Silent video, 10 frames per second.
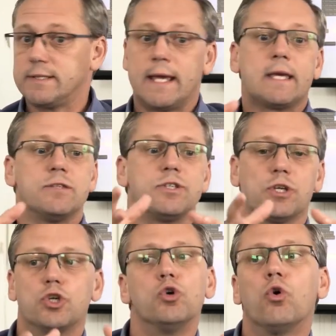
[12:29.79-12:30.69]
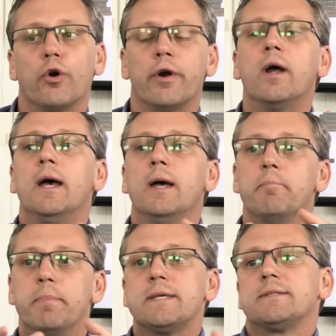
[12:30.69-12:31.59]
They can secure
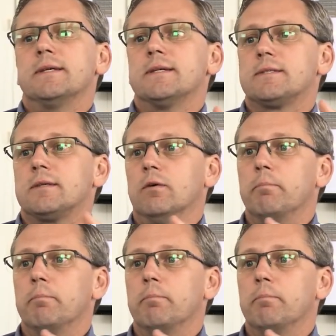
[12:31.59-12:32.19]
business